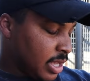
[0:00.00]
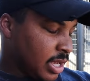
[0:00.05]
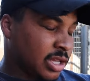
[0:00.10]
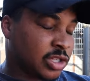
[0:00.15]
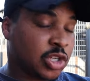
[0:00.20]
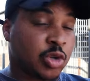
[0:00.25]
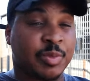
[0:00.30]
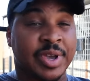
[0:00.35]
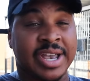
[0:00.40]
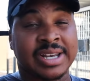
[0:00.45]

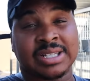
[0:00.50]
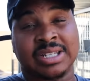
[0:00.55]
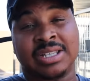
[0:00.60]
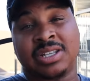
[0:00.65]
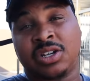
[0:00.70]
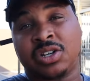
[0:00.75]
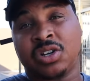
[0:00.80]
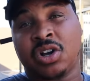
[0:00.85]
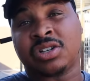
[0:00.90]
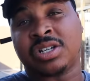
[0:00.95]
So basically
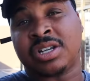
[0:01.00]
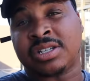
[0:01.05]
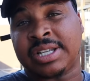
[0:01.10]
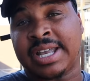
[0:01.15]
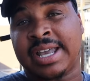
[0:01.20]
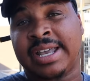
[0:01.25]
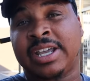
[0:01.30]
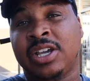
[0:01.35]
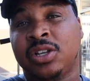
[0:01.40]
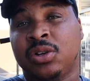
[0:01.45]
their dogs just
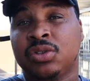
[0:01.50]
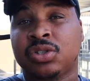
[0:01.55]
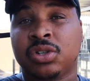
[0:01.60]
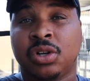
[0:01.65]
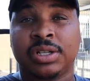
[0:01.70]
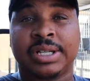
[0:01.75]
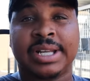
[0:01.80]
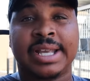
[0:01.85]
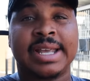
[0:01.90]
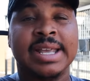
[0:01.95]
stay in kennels
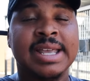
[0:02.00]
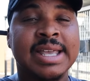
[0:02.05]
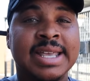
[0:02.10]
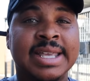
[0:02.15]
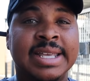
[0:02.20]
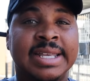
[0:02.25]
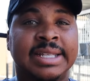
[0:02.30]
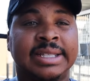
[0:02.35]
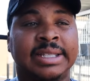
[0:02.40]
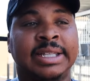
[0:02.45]
all day.
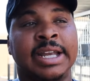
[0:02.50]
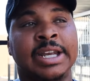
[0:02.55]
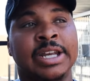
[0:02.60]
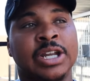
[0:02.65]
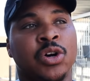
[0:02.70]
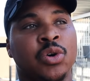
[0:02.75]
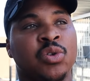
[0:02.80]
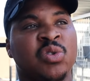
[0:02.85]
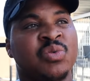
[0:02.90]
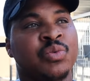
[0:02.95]
They
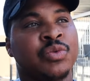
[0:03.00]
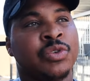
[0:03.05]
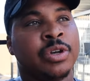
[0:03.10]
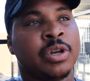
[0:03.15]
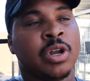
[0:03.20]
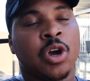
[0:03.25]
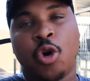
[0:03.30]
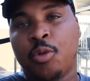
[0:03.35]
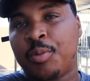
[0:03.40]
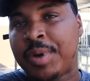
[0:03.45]
know
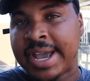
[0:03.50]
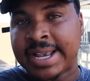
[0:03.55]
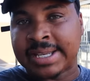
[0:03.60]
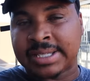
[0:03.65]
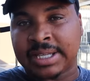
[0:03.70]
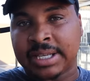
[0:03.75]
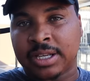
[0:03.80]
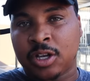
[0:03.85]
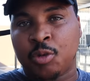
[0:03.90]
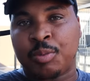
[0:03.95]
no
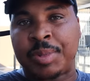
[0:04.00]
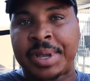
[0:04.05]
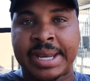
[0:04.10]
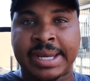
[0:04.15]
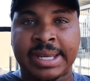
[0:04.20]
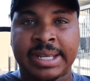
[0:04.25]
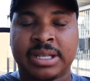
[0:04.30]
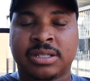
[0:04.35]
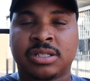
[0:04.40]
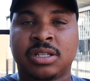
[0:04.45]
basic
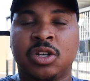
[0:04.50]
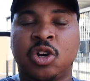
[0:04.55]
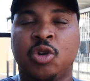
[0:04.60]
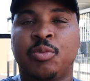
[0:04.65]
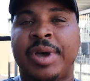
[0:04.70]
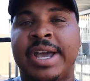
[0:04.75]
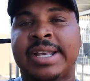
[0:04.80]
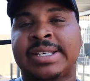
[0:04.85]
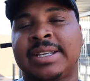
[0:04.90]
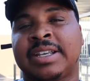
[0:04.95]
obedience, no
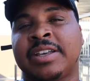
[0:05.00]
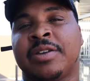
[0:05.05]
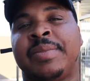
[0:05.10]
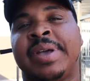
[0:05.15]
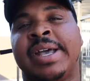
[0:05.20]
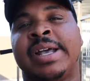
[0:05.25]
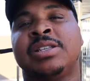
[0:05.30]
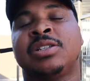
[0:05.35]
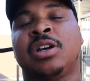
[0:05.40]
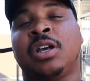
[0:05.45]
basic
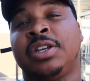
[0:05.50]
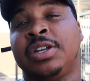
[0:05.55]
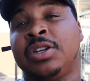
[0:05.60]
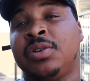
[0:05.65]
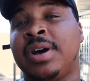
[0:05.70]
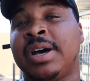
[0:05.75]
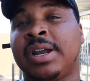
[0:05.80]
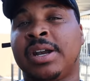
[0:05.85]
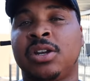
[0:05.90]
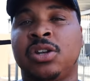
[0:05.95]
commands. All they
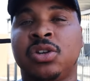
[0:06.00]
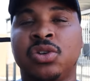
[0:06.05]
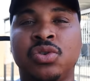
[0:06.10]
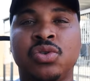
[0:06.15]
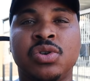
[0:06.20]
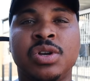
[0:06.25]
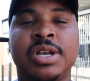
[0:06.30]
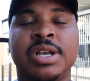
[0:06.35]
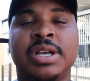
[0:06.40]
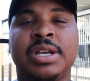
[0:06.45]
know how to
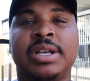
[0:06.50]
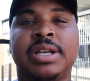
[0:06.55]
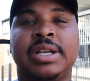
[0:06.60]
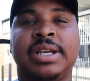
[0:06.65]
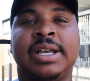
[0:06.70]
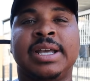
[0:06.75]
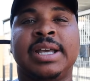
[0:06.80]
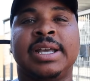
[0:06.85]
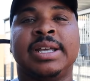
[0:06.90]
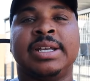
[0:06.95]
do
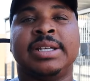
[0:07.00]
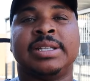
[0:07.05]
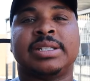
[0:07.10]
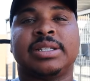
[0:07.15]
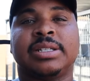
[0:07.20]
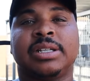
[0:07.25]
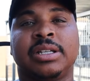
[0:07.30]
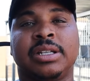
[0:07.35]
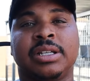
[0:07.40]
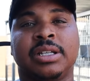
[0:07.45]

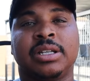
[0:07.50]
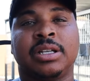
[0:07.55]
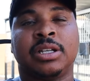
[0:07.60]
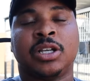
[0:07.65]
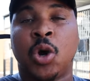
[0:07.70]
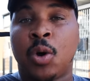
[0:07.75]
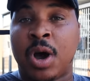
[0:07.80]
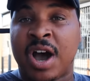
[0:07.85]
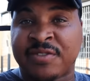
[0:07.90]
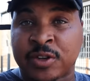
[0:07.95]
is
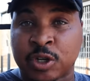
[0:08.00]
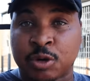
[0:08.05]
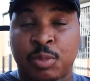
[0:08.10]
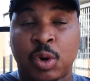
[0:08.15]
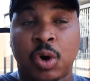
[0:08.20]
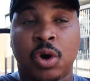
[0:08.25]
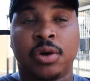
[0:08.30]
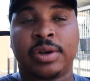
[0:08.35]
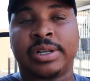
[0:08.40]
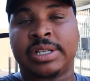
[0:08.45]
go after a
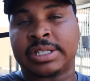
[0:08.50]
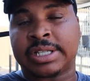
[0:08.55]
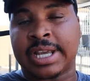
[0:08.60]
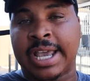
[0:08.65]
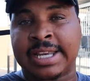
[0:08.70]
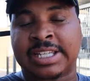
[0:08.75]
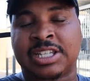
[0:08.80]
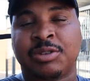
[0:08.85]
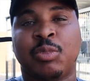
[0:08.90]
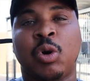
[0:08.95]
ball and
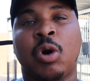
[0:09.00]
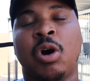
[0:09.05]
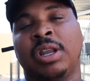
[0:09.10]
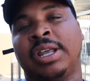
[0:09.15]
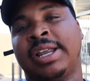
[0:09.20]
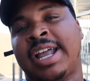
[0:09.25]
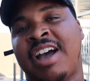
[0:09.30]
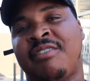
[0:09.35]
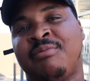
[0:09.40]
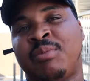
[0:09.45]
chase a
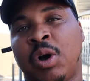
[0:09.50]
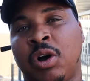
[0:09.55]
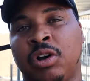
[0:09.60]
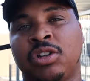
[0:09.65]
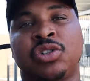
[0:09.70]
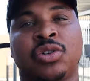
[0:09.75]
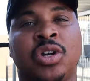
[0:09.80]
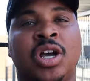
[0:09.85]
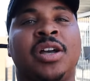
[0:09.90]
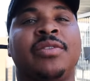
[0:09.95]
ball and have
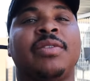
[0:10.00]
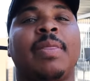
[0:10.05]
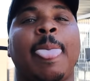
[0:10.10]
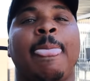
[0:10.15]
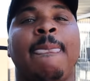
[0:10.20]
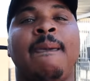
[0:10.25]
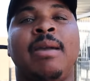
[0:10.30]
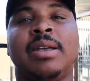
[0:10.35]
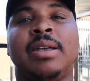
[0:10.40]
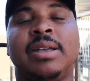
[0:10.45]
ball drive.
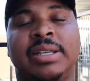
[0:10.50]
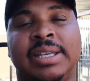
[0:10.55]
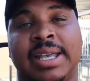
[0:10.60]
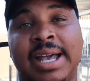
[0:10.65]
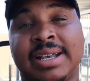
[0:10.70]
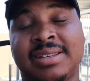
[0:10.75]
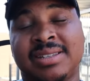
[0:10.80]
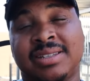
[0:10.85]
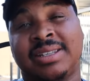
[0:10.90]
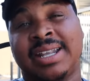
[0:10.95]

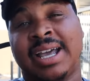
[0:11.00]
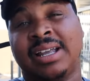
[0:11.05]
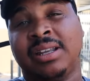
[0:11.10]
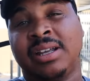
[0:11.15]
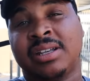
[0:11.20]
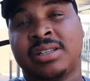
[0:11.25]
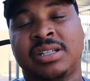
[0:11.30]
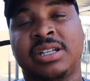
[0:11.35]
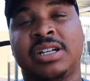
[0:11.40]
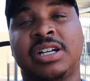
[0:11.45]
Yes, that
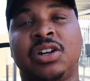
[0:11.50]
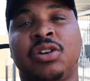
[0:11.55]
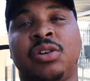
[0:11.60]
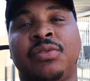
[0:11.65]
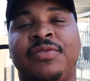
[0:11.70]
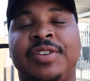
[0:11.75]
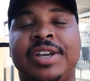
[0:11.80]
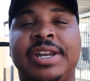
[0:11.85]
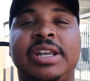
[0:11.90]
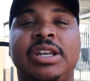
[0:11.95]
looks good
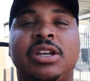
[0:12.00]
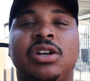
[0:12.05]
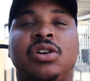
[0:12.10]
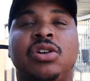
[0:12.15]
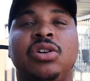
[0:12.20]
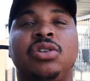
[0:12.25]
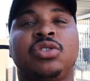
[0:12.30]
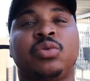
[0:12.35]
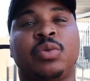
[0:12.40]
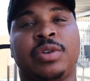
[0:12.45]
on
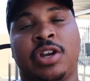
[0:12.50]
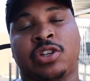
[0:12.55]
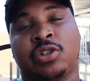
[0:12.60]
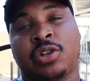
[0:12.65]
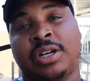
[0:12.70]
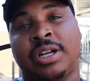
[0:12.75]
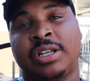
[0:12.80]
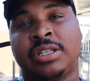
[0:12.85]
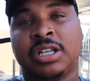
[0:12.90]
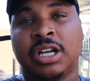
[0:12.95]
videos when you're
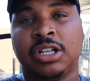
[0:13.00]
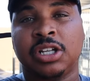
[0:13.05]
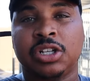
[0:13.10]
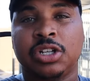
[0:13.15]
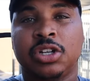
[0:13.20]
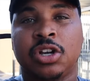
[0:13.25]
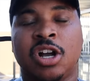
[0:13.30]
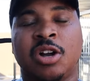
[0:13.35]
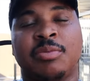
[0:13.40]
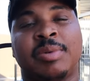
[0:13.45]
trying to sell a
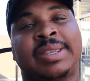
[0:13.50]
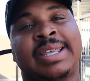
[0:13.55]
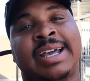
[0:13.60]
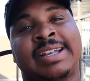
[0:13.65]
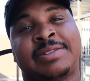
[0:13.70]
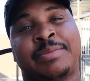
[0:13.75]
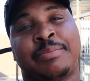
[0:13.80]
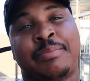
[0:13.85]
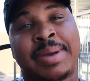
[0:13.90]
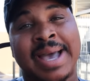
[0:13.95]
dog, but
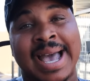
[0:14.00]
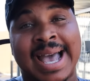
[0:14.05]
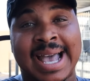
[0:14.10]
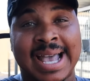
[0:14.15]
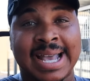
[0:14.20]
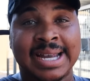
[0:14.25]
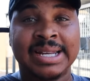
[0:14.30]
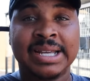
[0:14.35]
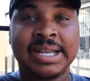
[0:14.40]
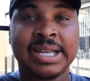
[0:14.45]
that's
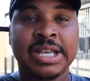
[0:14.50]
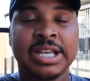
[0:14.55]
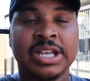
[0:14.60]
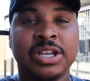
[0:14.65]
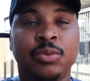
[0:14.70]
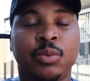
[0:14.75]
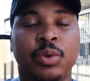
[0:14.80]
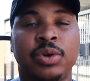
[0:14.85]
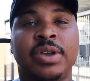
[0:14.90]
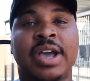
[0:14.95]
bad
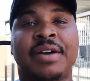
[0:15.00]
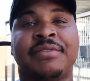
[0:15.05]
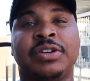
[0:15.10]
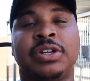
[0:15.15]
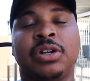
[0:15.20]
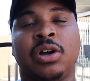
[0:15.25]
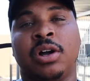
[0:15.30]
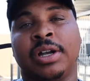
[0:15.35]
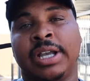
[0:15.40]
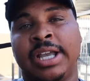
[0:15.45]
when you have a
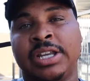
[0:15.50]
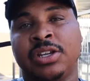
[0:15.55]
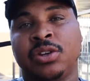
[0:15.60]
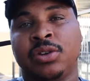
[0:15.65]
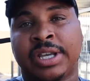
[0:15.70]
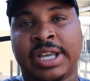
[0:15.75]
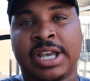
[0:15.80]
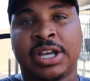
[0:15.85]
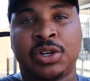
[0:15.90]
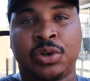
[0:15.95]
dog in
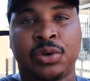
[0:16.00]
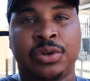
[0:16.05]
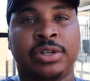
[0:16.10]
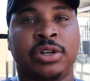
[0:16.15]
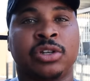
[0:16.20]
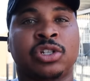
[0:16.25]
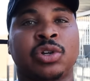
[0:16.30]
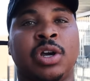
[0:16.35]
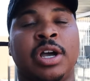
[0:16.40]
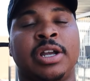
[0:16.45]
your kennel and
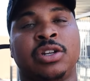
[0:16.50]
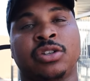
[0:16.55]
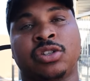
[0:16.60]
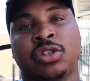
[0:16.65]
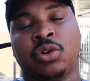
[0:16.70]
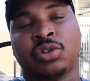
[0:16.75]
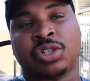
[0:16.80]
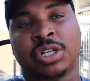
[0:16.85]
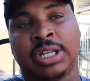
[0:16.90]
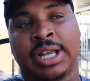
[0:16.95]
you're trying to
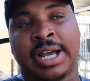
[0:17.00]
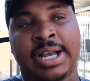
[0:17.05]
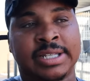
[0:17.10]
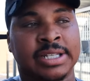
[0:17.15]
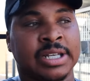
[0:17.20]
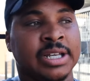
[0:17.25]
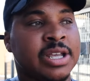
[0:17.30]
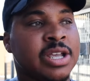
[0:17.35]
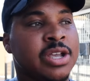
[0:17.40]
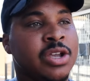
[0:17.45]

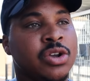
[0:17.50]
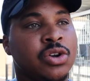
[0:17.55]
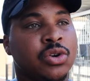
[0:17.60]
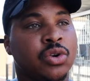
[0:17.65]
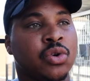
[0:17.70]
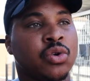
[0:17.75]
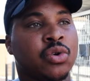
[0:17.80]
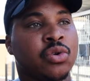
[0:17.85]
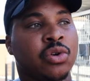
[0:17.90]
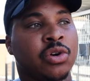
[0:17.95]
socialize it
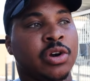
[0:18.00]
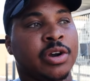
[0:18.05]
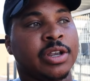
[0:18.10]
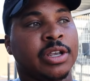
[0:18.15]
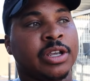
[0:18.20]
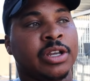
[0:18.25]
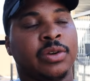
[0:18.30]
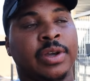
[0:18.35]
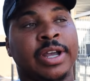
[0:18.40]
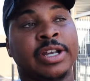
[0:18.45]
or,
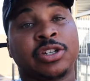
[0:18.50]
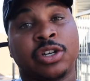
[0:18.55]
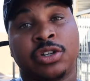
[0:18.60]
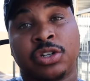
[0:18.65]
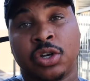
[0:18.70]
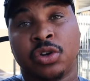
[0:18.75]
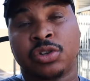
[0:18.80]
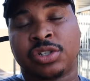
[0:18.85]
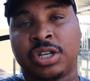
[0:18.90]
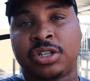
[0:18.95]
you know,
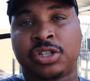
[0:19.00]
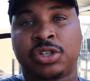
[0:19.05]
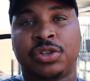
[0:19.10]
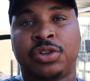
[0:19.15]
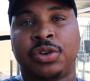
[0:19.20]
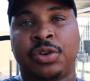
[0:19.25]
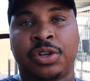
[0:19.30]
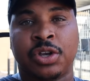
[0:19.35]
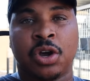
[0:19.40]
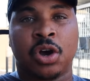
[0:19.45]
introduce it to
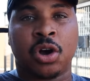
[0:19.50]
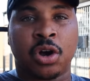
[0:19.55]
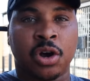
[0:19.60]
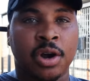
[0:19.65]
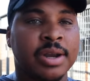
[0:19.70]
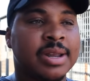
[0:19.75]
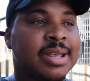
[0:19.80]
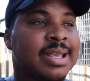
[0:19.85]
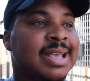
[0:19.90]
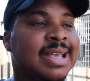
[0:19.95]
your
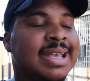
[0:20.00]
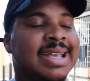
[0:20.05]
yard.